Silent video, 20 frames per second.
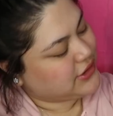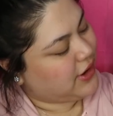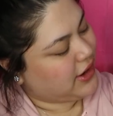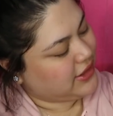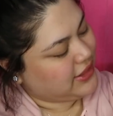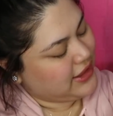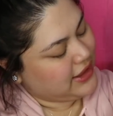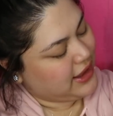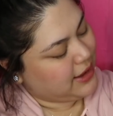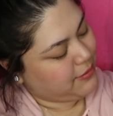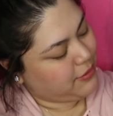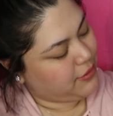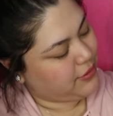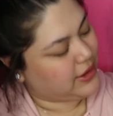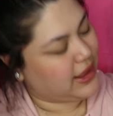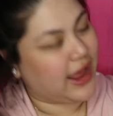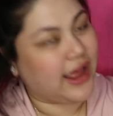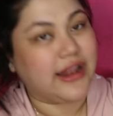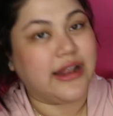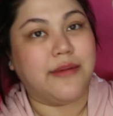So I think I'm
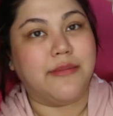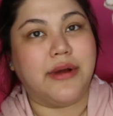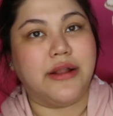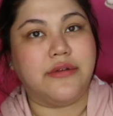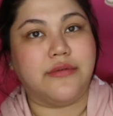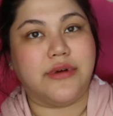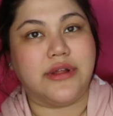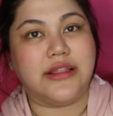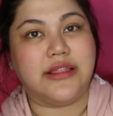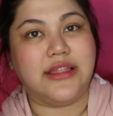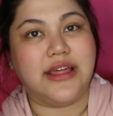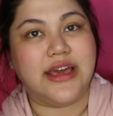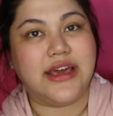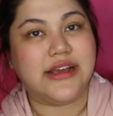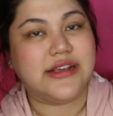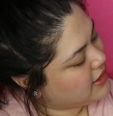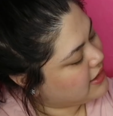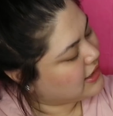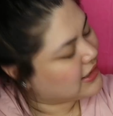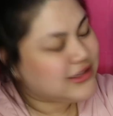okay naman with
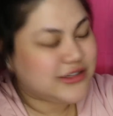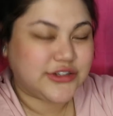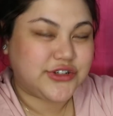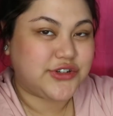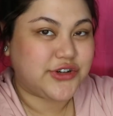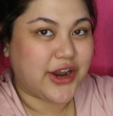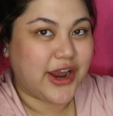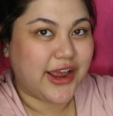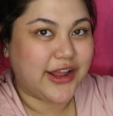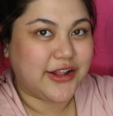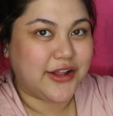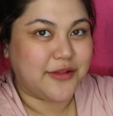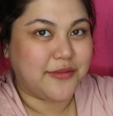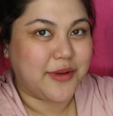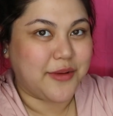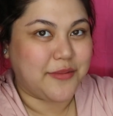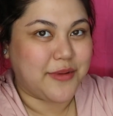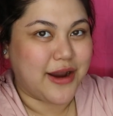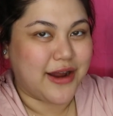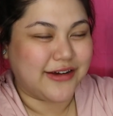this. Let's try it
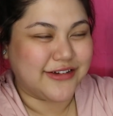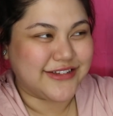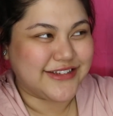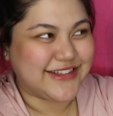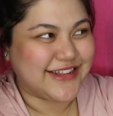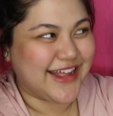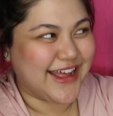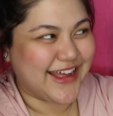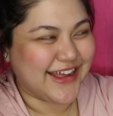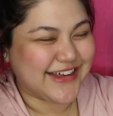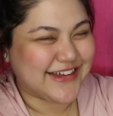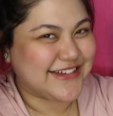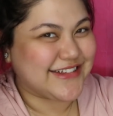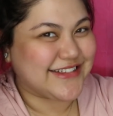on my brows na.